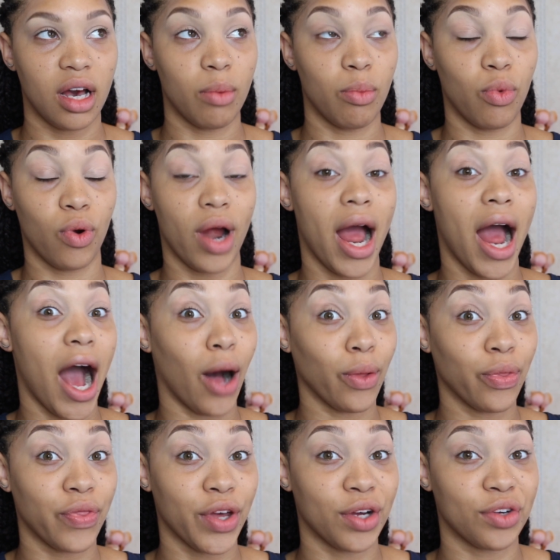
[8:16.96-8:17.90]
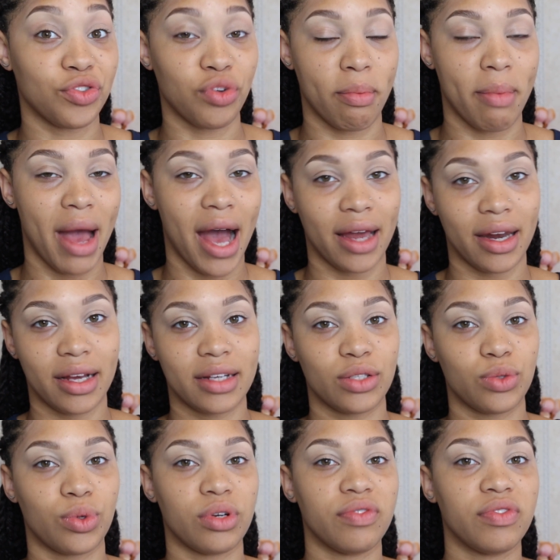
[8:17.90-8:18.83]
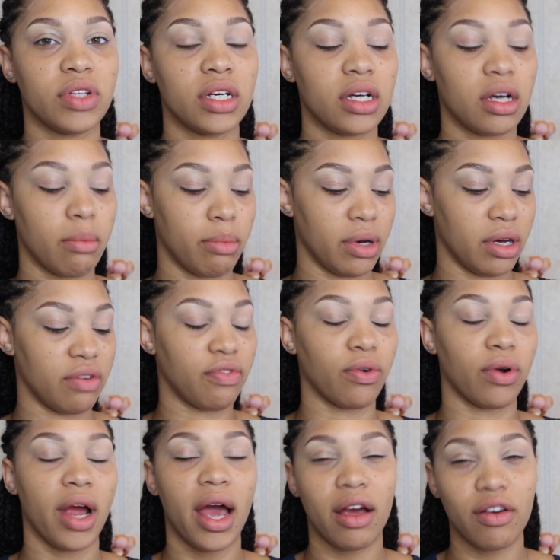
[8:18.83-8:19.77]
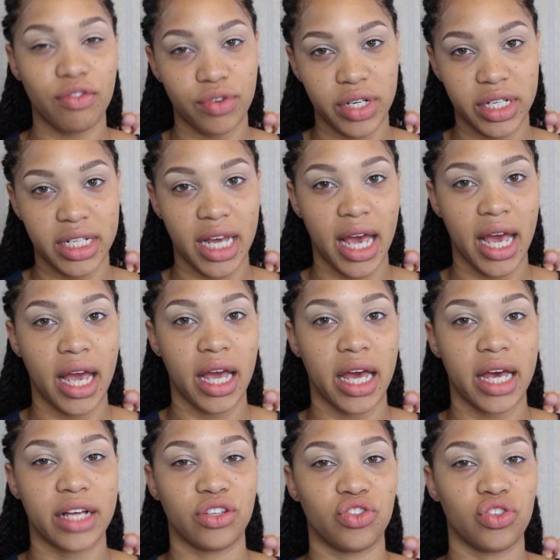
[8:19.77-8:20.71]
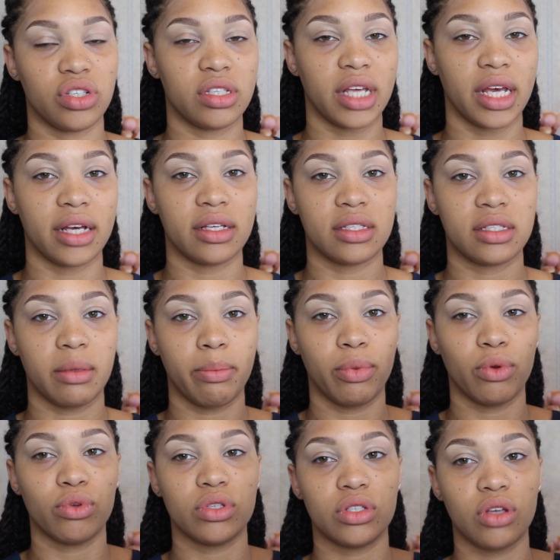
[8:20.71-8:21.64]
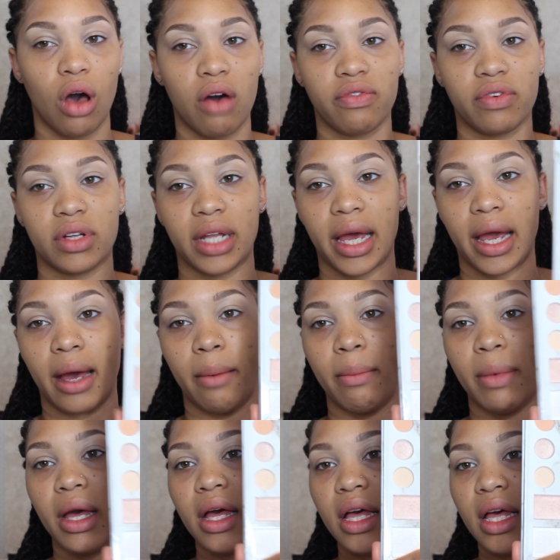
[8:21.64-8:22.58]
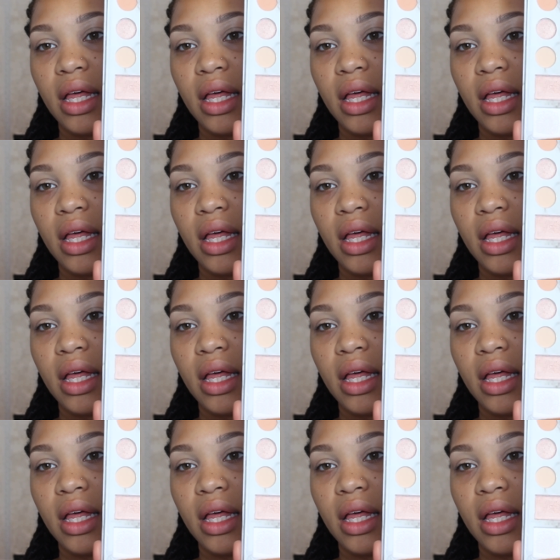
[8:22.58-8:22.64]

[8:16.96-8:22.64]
more out there dramatic sort of look, but for everyday and just like simple soft glam,